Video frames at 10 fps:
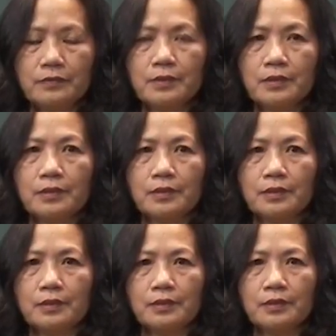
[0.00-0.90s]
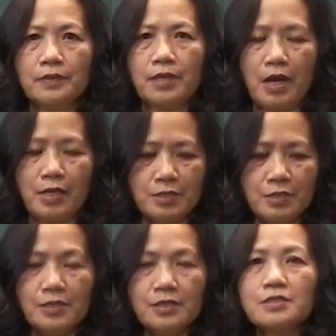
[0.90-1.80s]
the
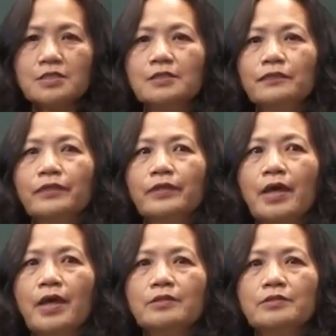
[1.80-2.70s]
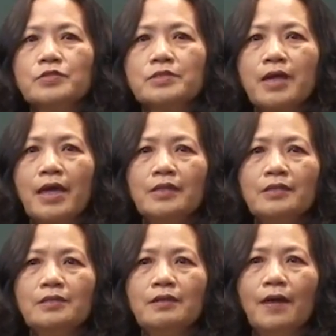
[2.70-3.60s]
answers and you
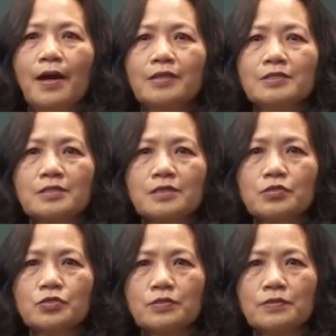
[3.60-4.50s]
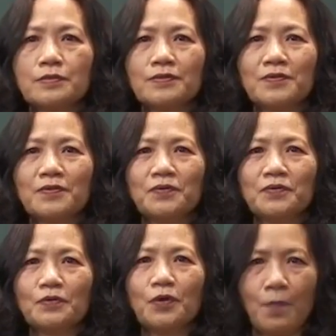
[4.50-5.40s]
send your answer
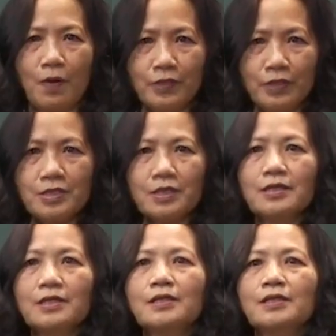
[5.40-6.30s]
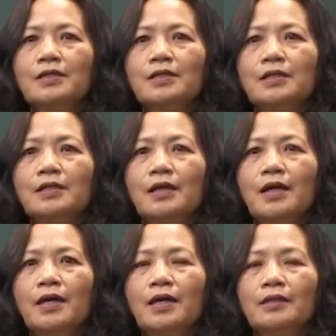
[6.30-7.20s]
to your monitor,
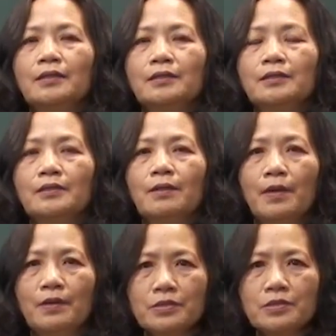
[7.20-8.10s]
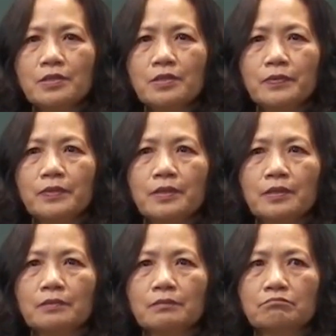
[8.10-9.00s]
and your monitor
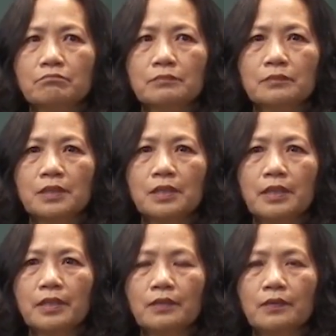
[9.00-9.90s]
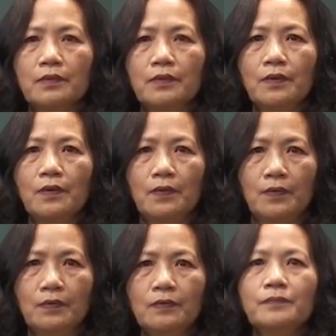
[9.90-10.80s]
will collect
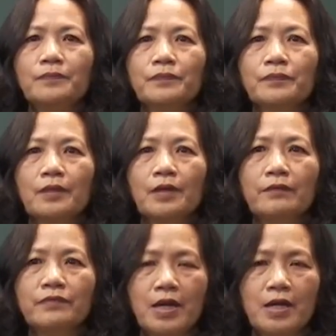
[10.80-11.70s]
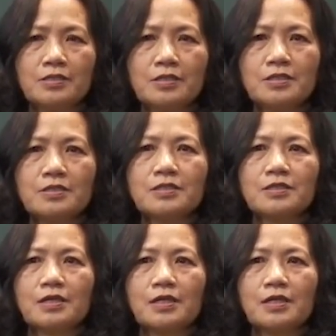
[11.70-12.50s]
all of the answers,